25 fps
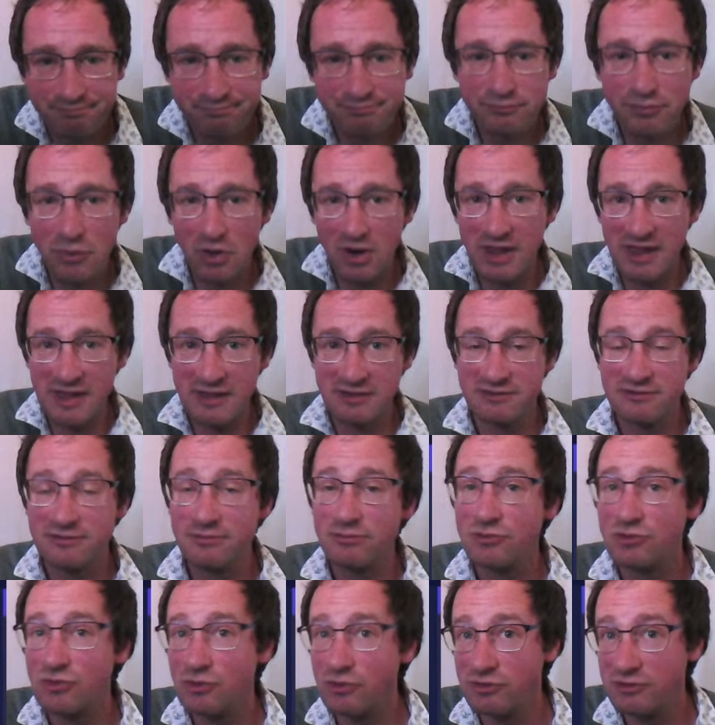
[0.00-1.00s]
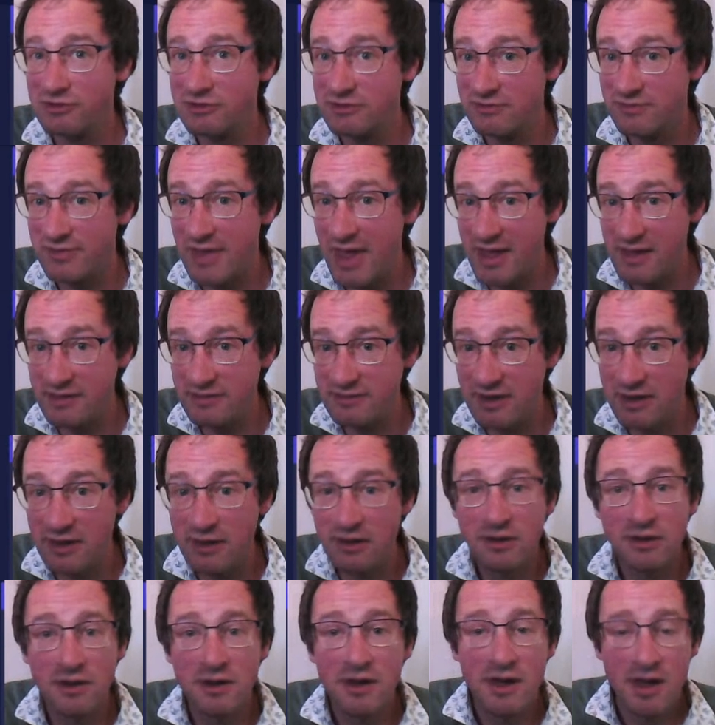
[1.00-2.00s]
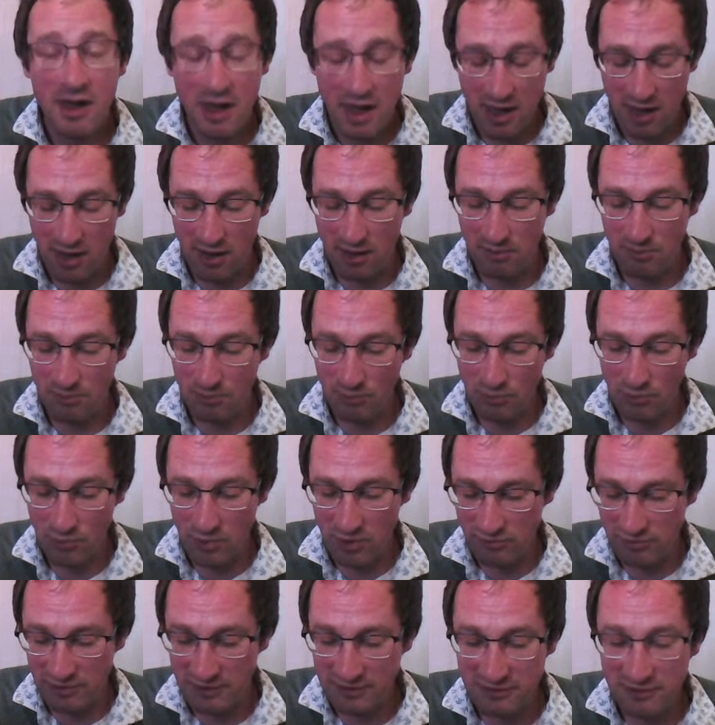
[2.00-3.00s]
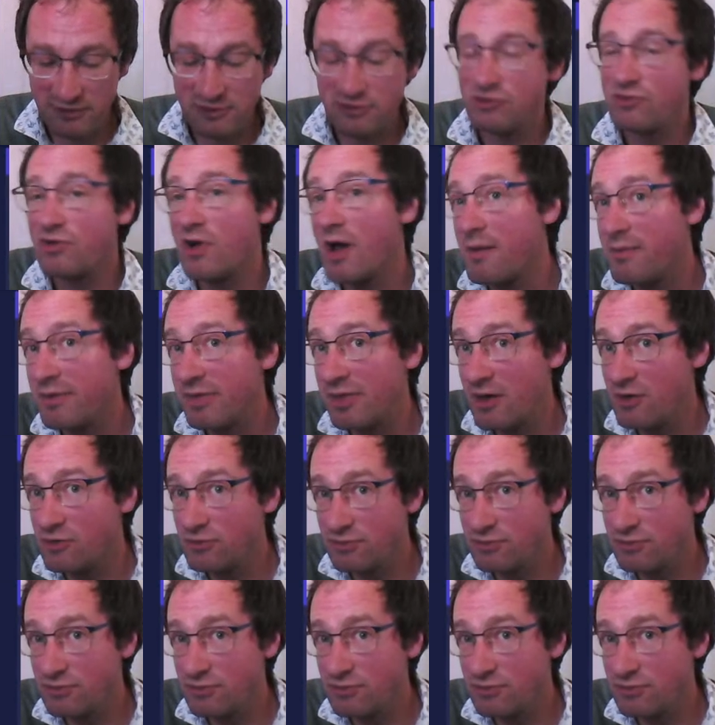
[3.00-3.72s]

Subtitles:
bringing in some sources of data. We've looked at describing those